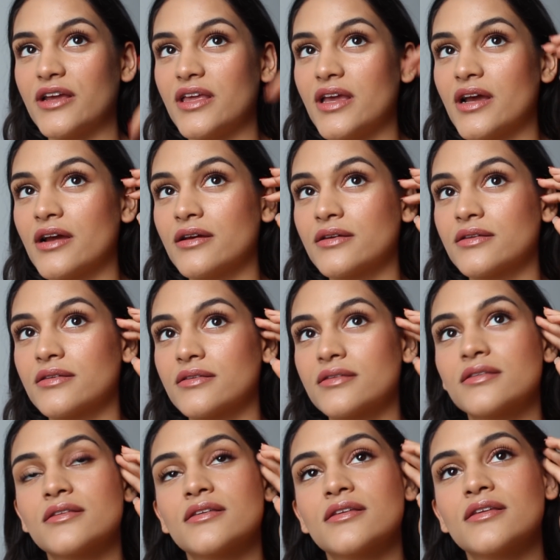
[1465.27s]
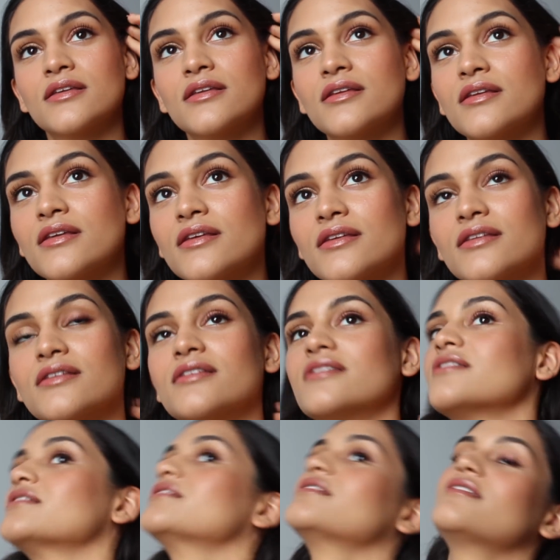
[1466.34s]
I think your skin looks a lot better
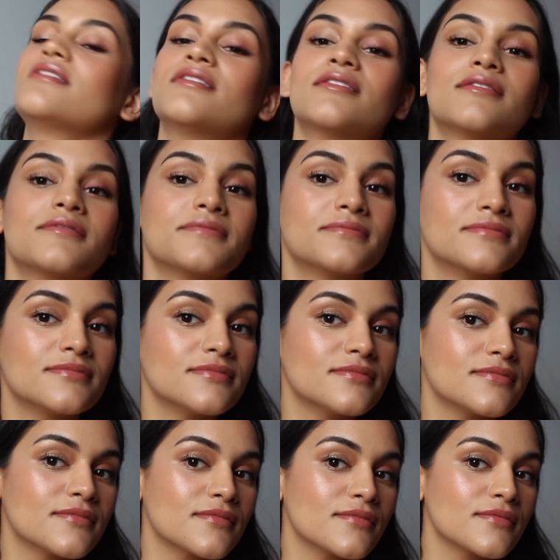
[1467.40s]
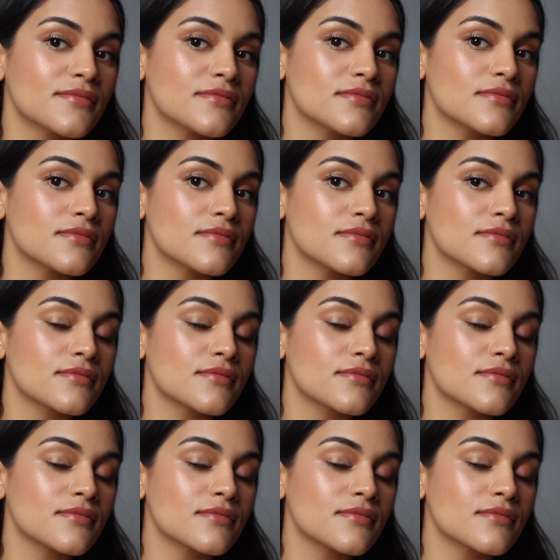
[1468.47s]
there. That's probably why I like the eyeshadow.